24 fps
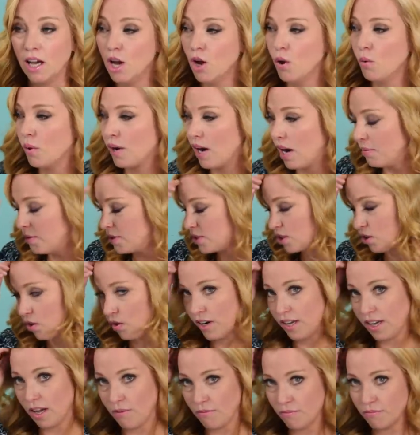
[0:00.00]
When I was
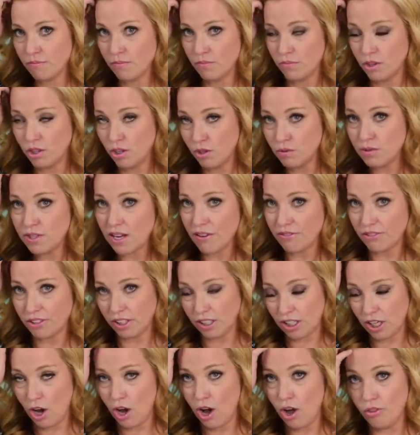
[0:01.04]
growing up, you
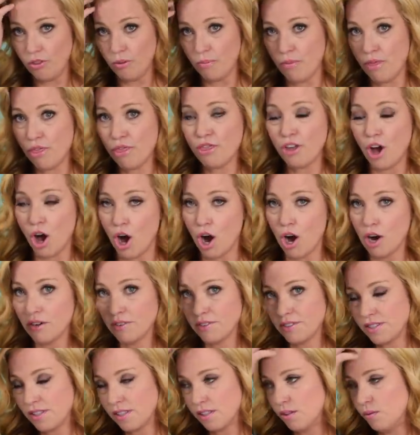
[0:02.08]
definitely called them
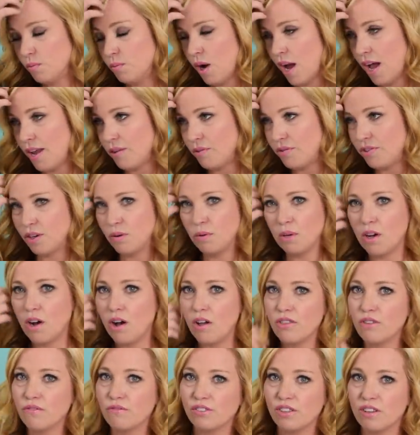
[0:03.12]
thongs. I don't think we
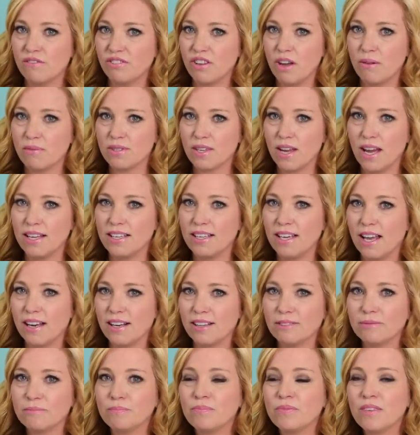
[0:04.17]
called them flip-flops, so I get
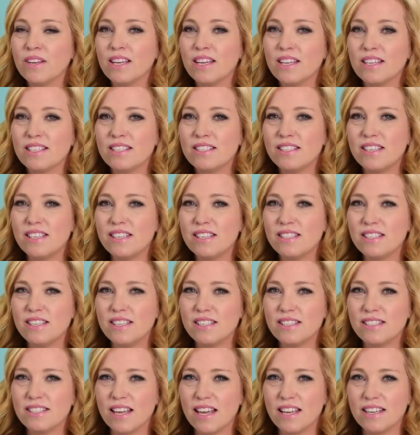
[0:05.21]
it.
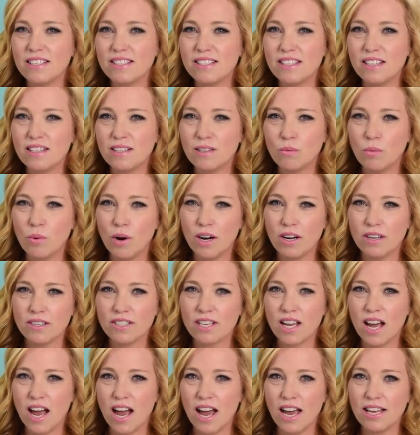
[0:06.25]
Cece said, didn't wear
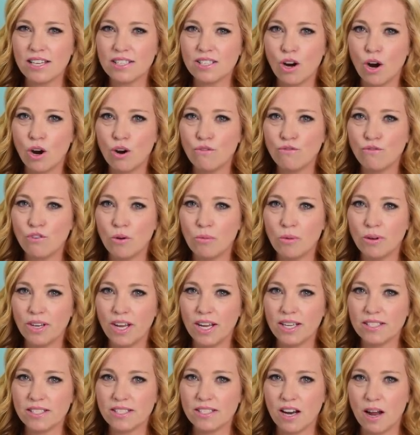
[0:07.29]
ties. Our formal
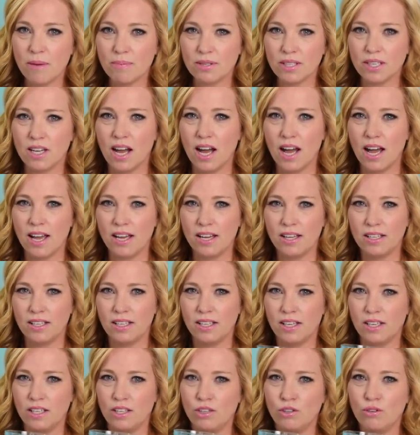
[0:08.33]
night stopped a guy
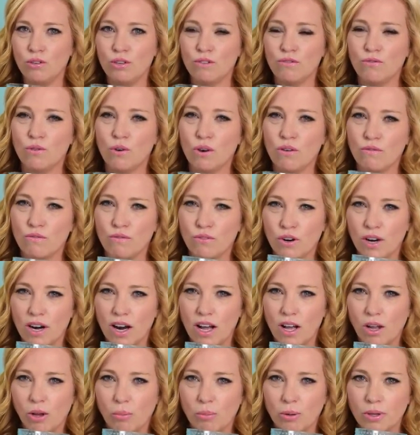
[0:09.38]
in uniform for
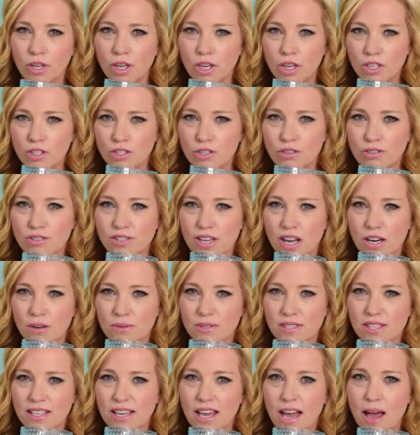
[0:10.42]
help. Turns out it
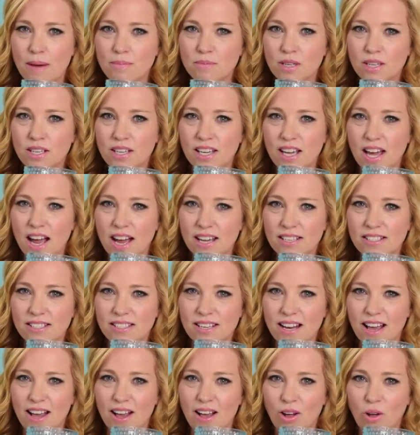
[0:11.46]
was the captain. He asked
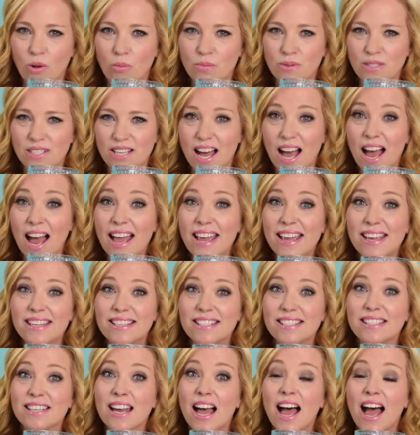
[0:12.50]
to help tie
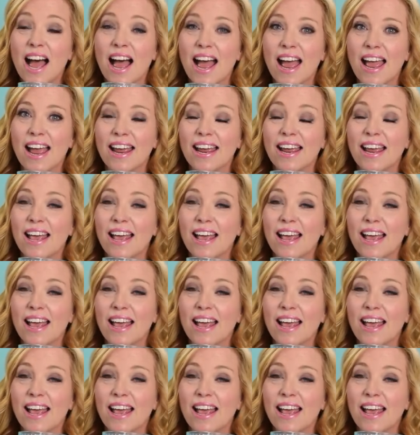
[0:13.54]
his tie.